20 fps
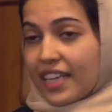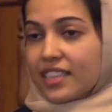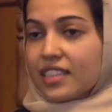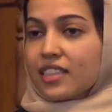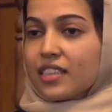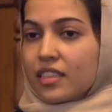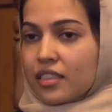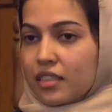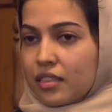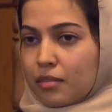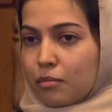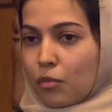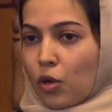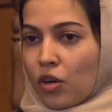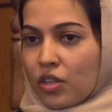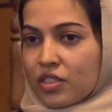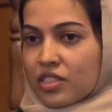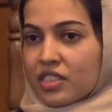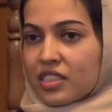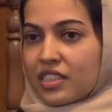the
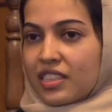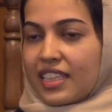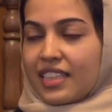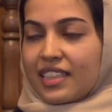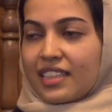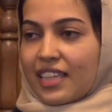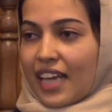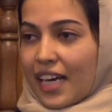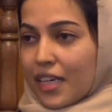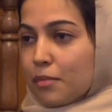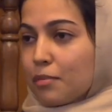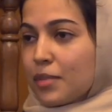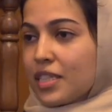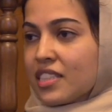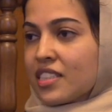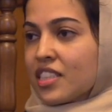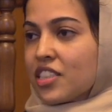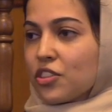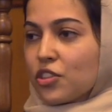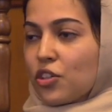mosque, then that
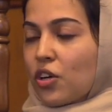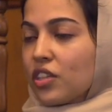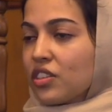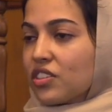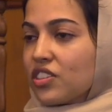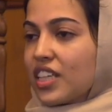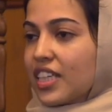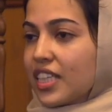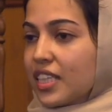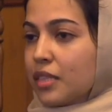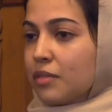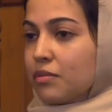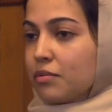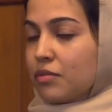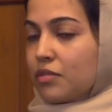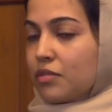means that you're not really